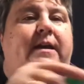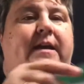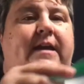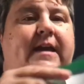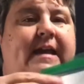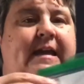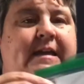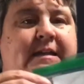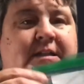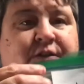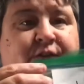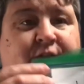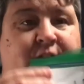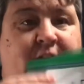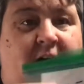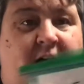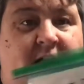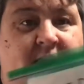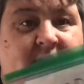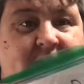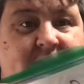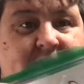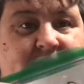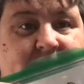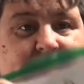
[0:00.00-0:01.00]
Each
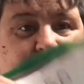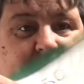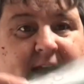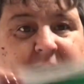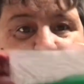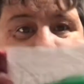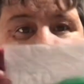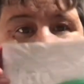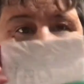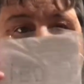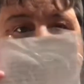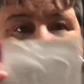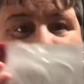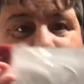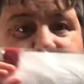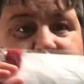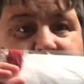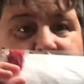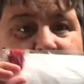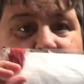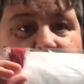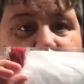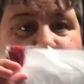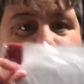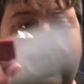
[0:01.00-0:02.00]
floss has its
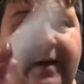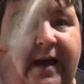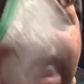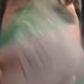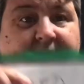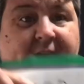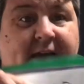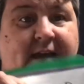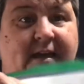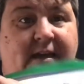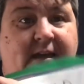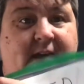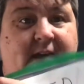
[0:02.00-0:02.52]
own bag.